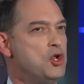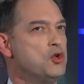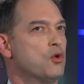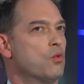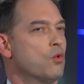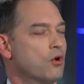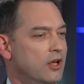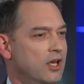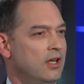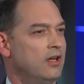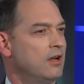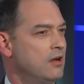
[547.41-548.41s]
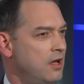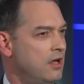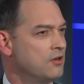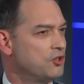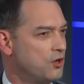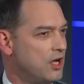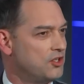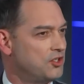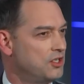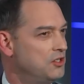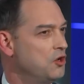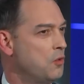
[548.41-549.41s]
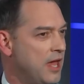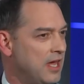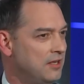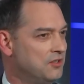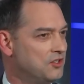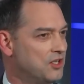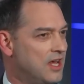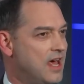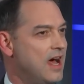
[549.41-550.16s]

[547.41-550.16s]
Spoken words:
you're working in untrusted domains.